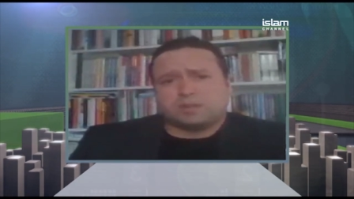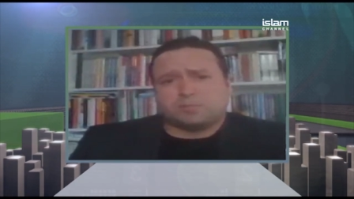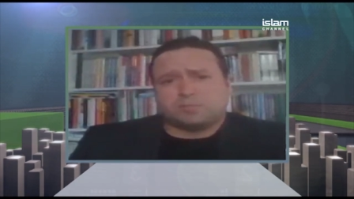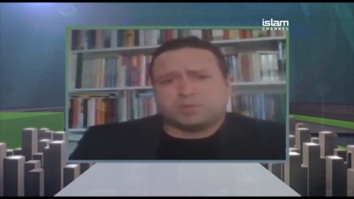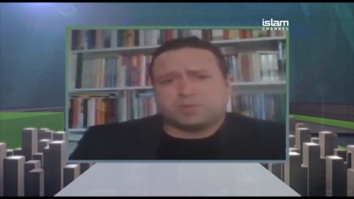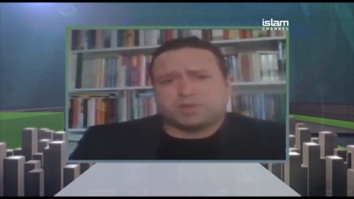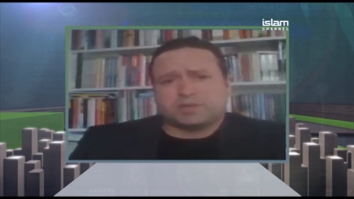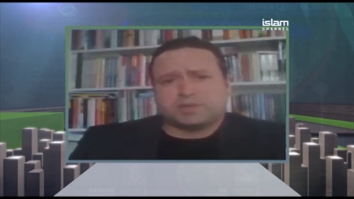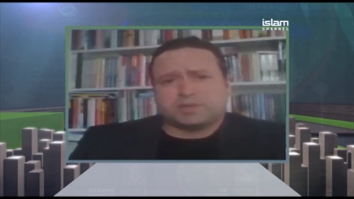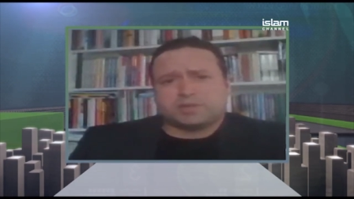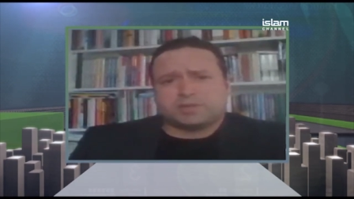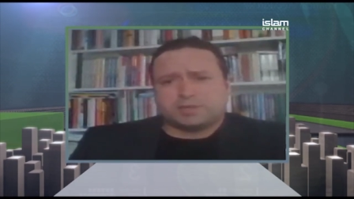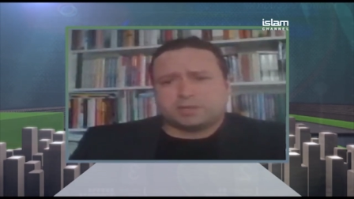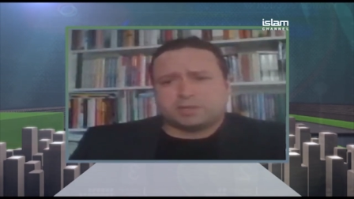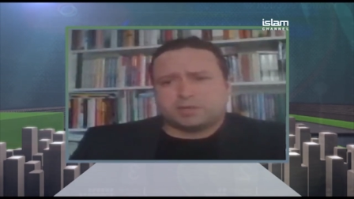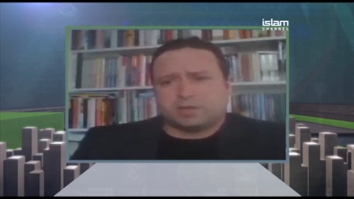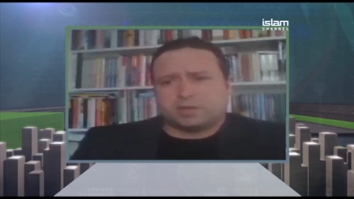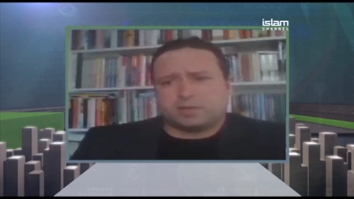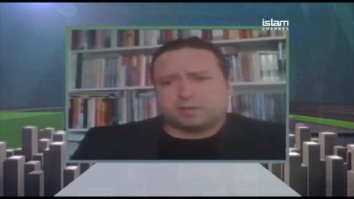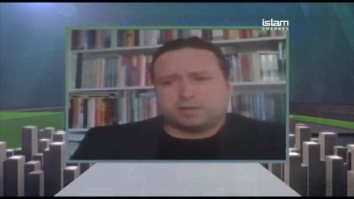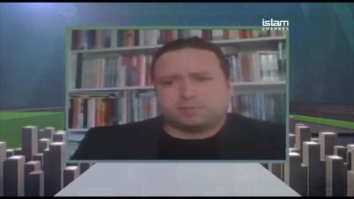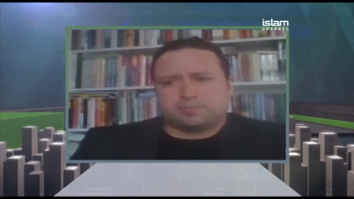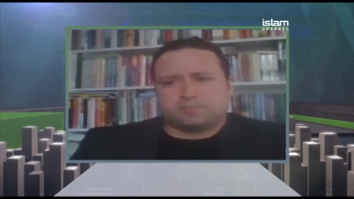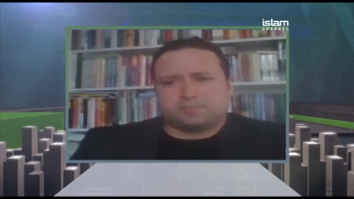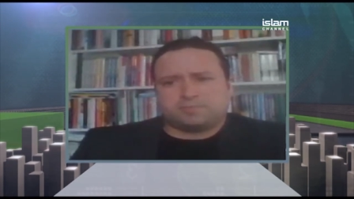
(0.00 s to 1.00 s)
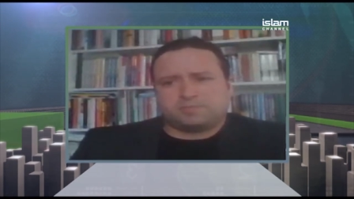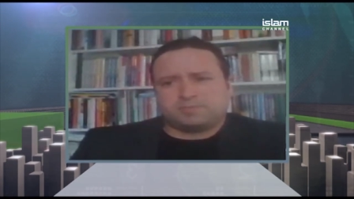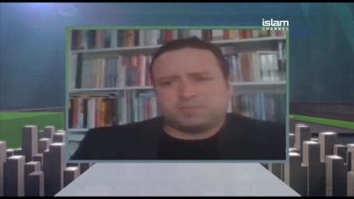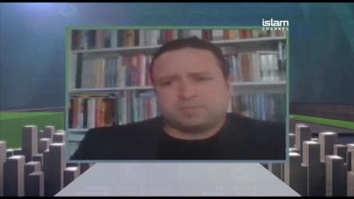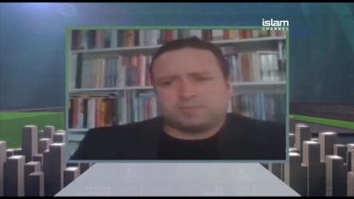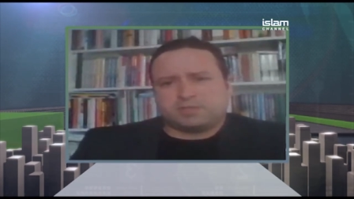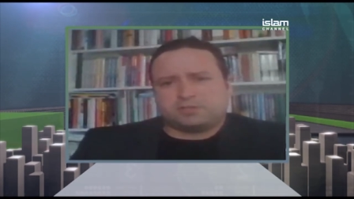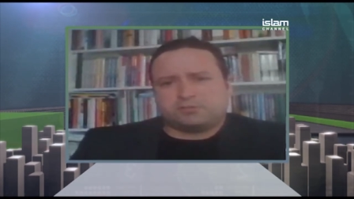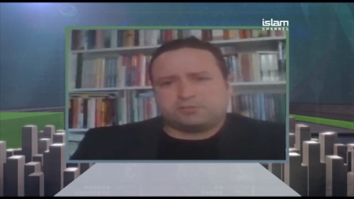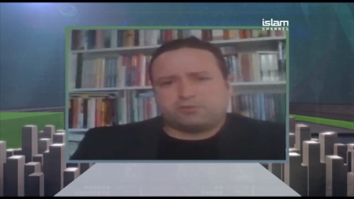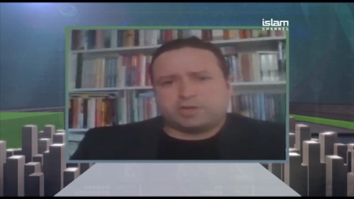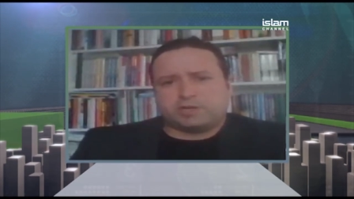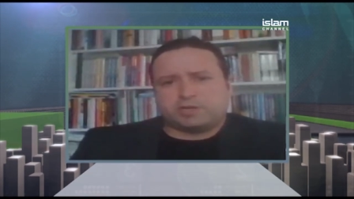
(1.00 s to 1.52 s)
but uh,
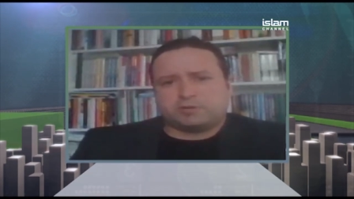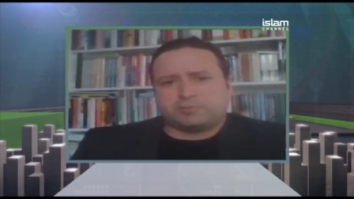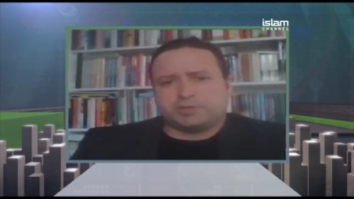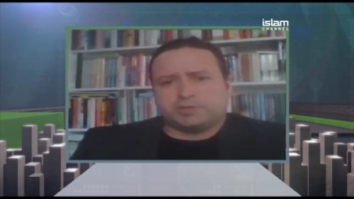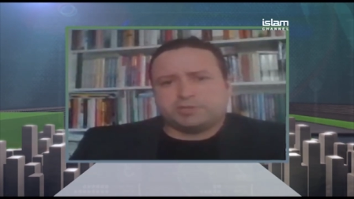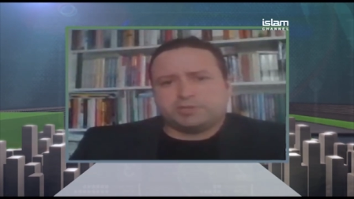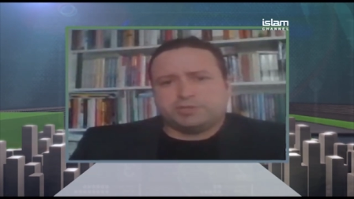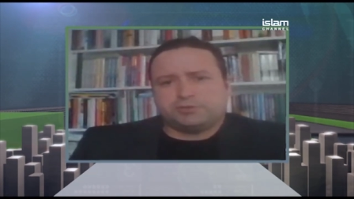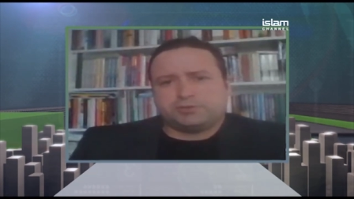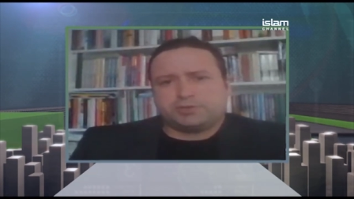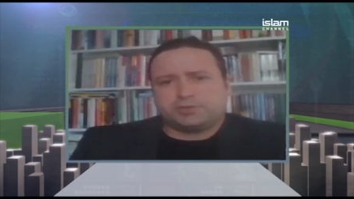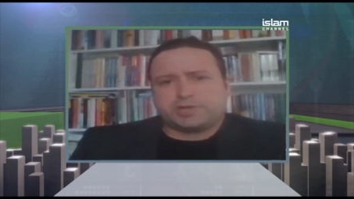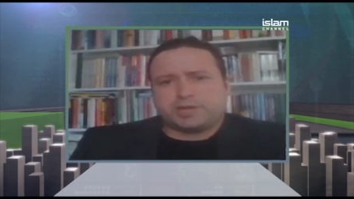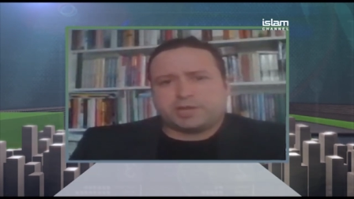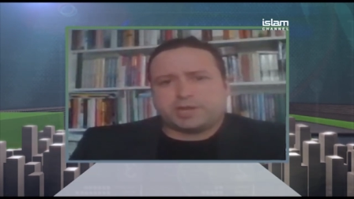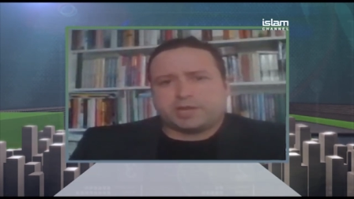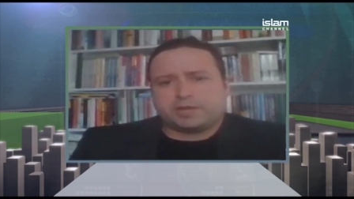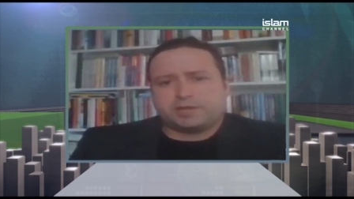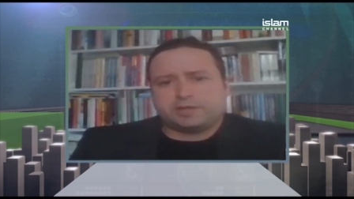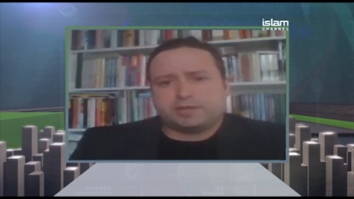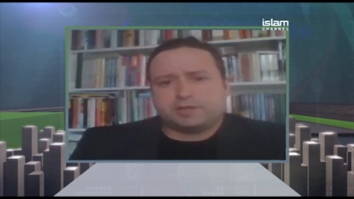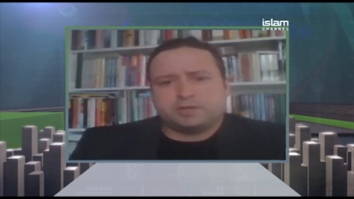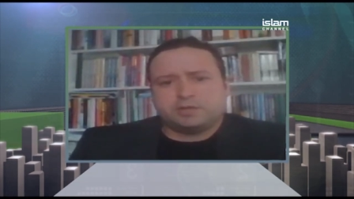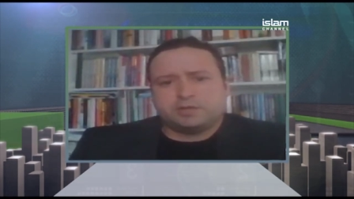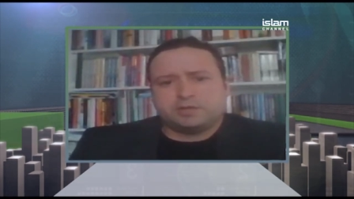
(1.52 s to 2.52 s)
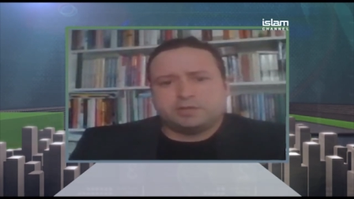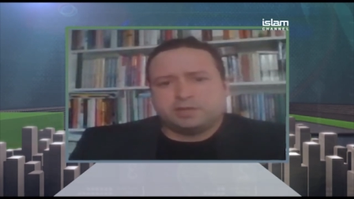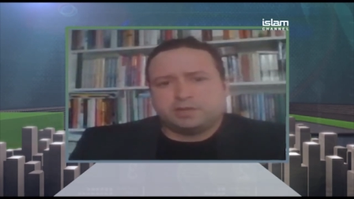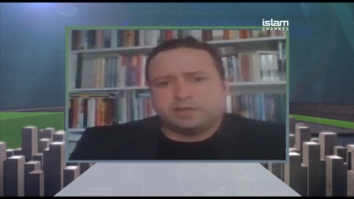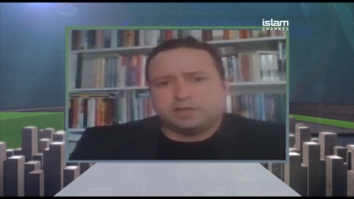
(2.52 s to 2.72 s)
trade with the UK